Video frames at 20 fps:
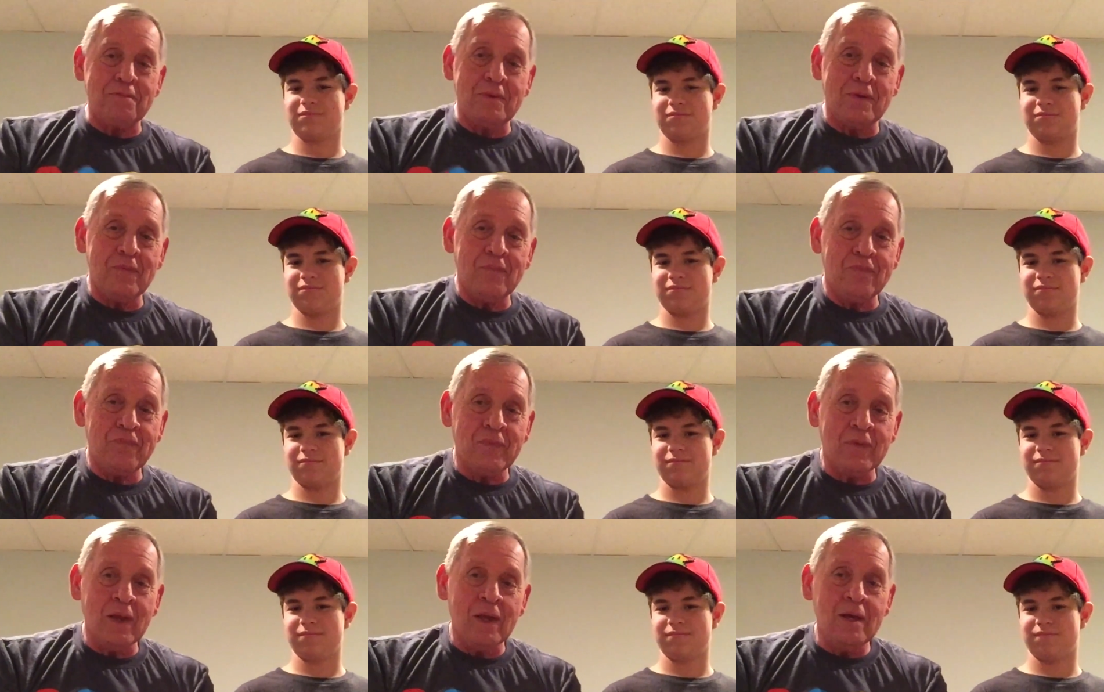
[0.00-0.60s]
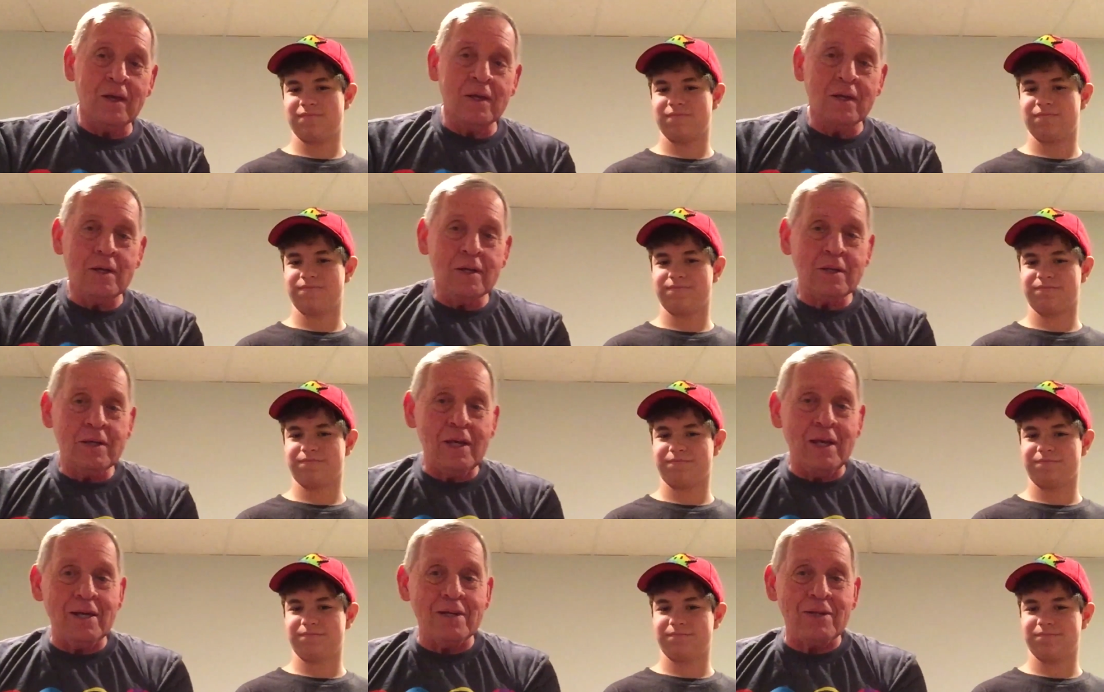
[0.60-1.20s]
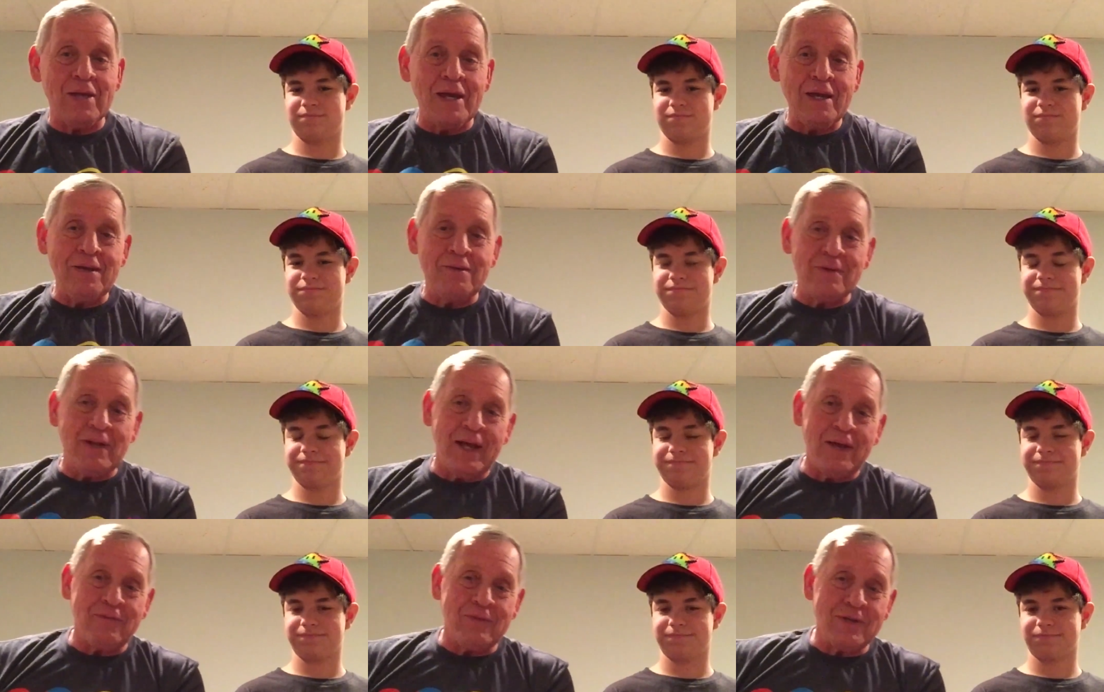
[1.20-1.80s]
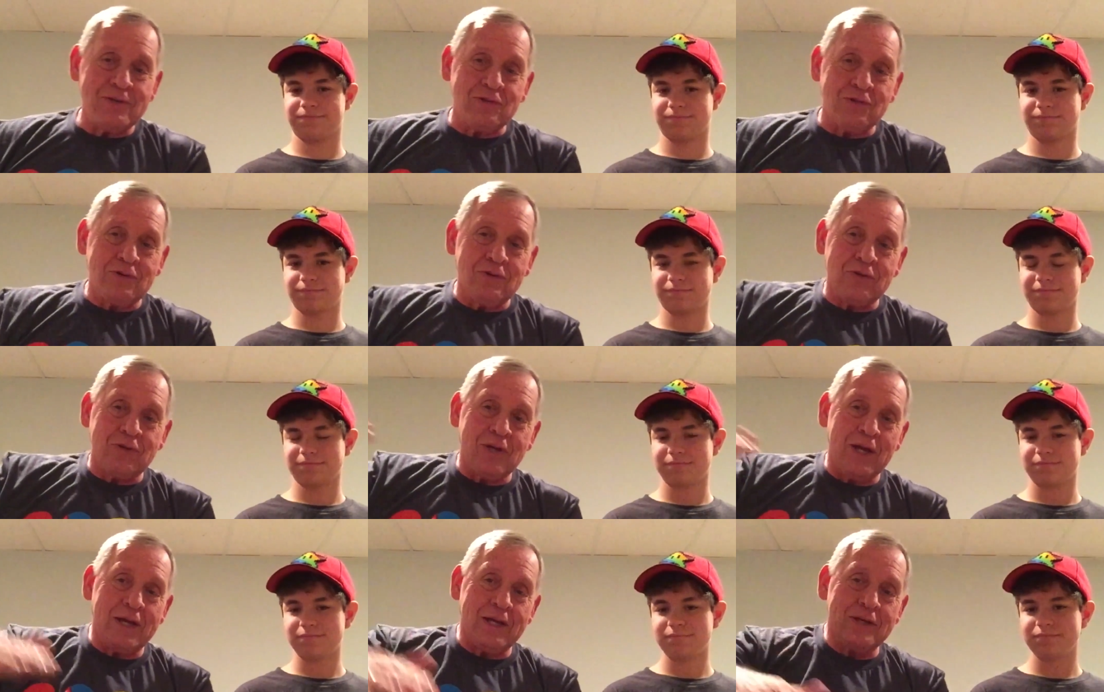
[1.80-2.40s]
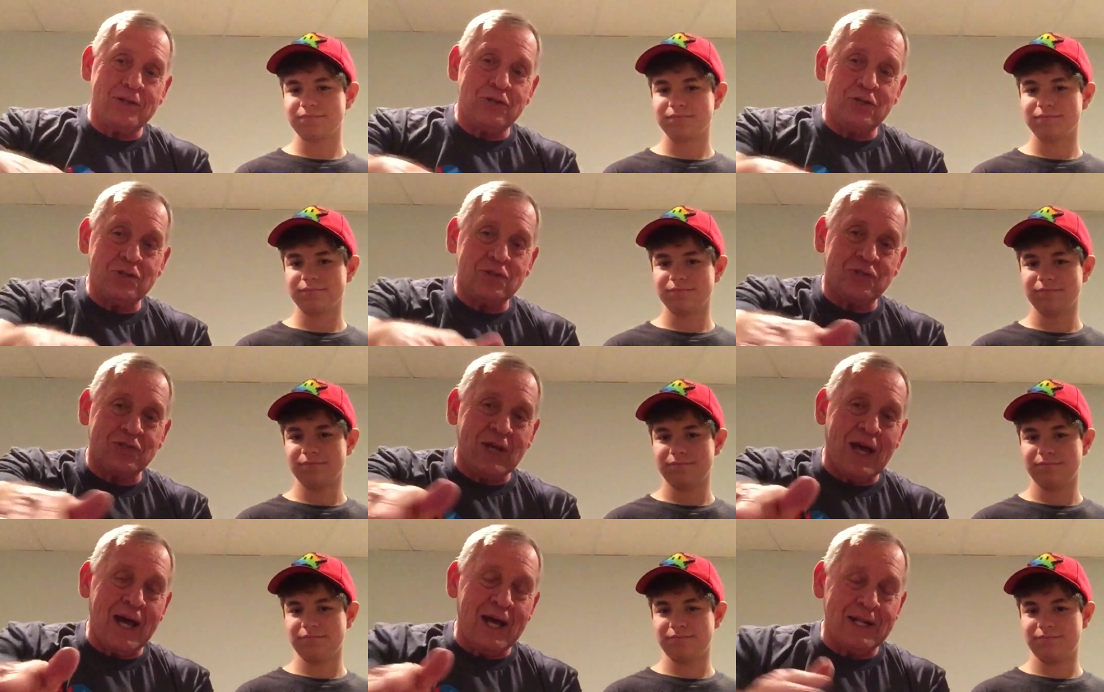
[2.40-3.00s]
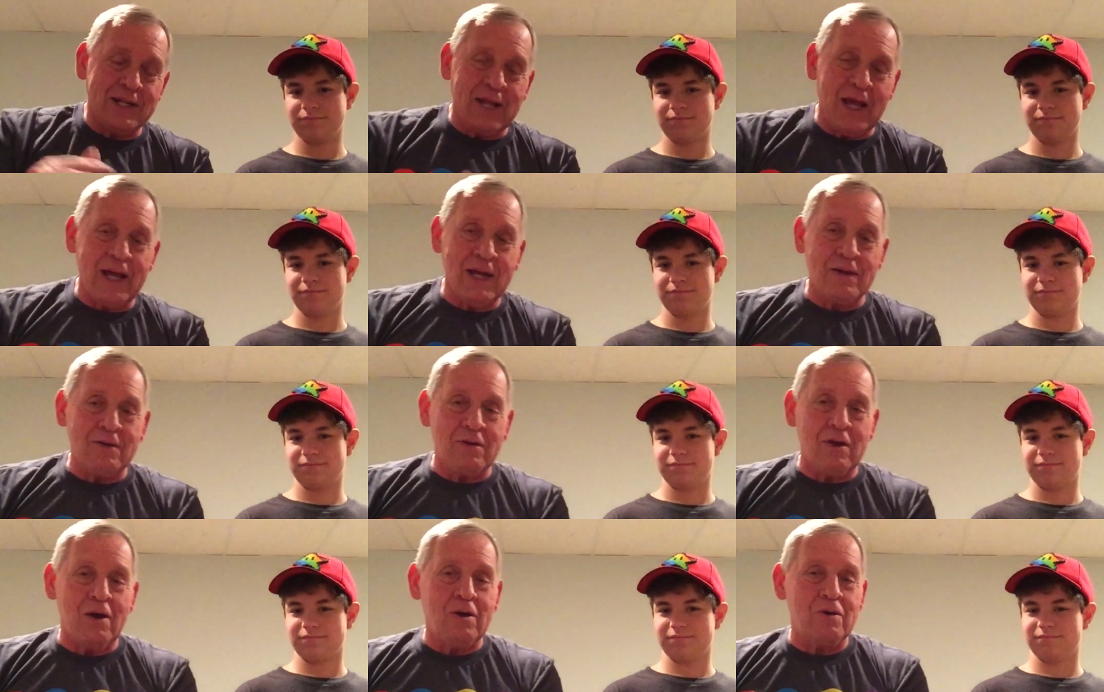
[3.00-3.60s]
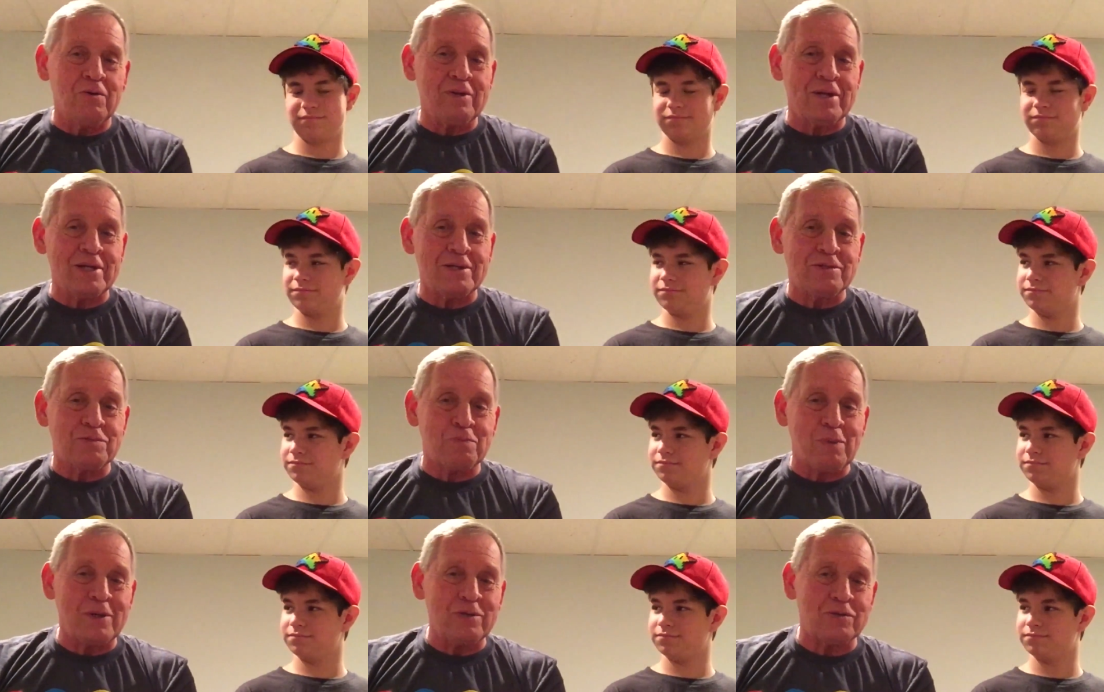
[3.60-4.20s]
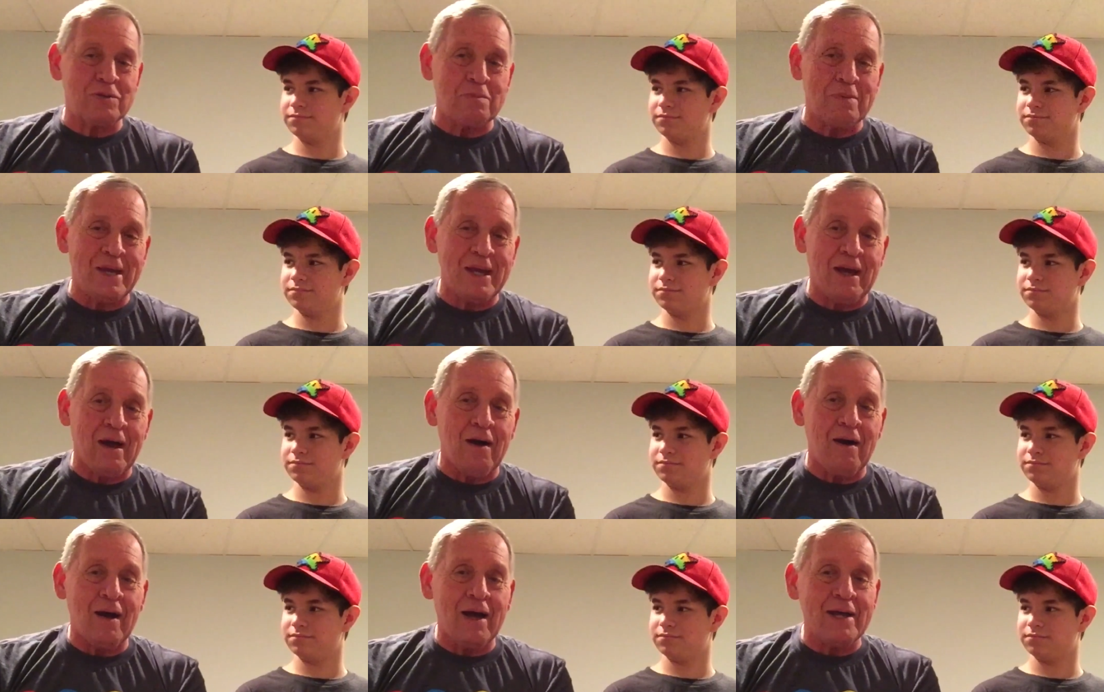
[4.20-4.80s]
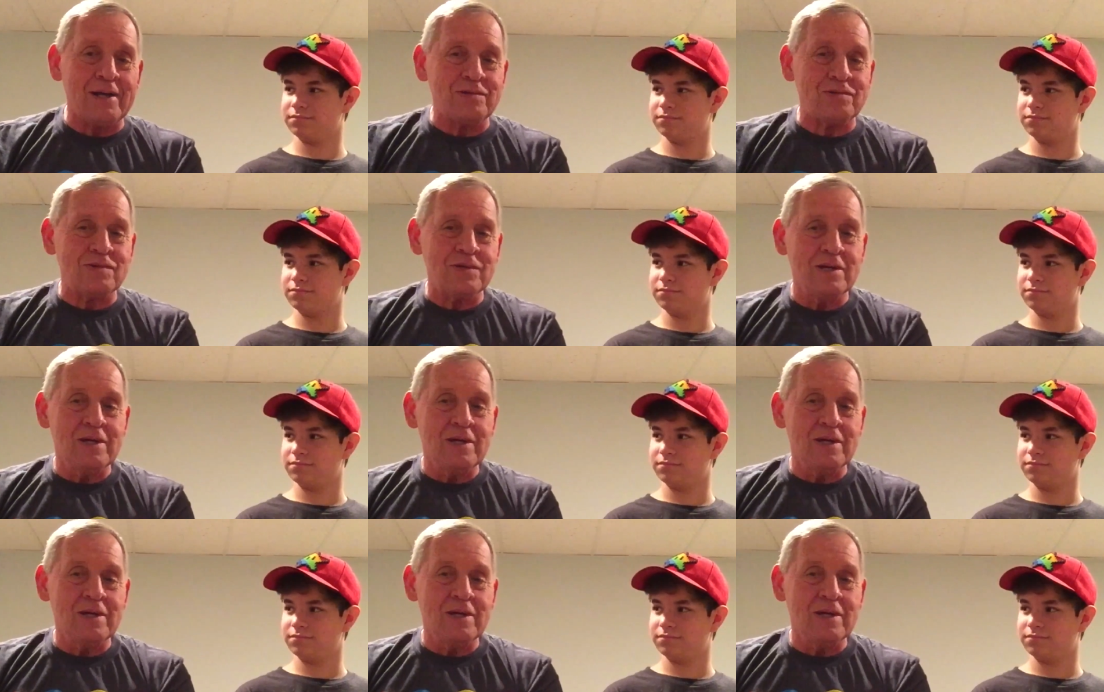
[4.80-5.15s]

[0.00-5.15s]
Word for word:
Speaker 1: Mm-hmm. Yeah, they even have this little thing that you slide down on. It's supposed to be ice